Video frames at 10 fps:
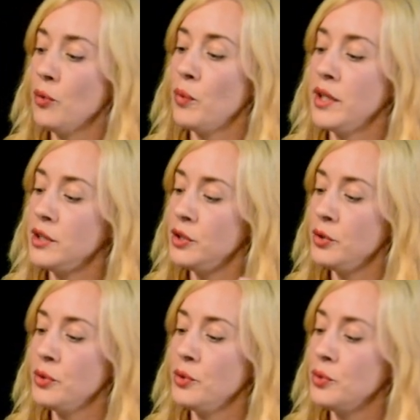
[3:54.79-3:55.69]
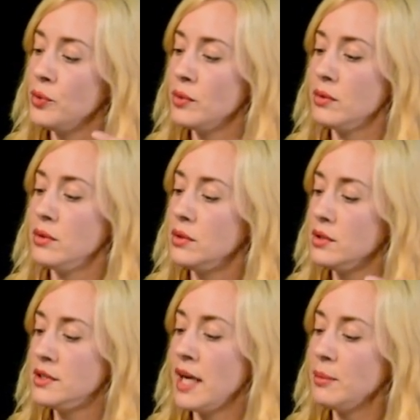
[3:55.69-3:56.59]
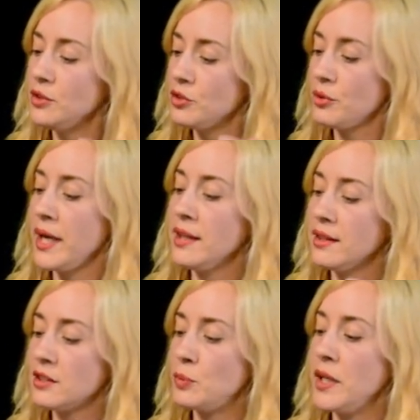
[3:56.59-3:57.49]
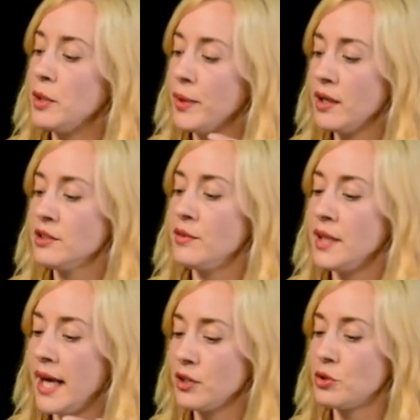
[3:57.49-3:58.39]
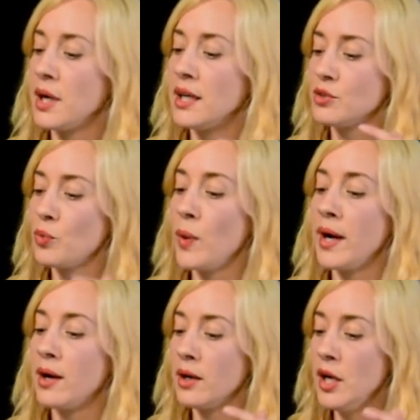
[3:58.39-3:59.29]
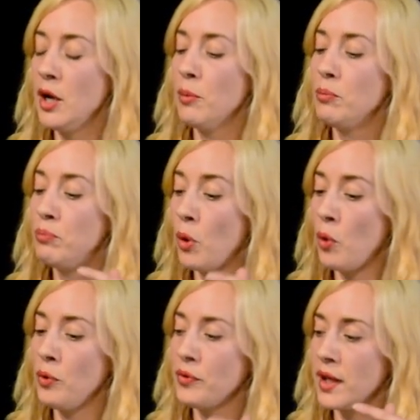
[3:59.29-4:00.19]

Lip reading: When you demonstrate the spinning pairs of electrons where both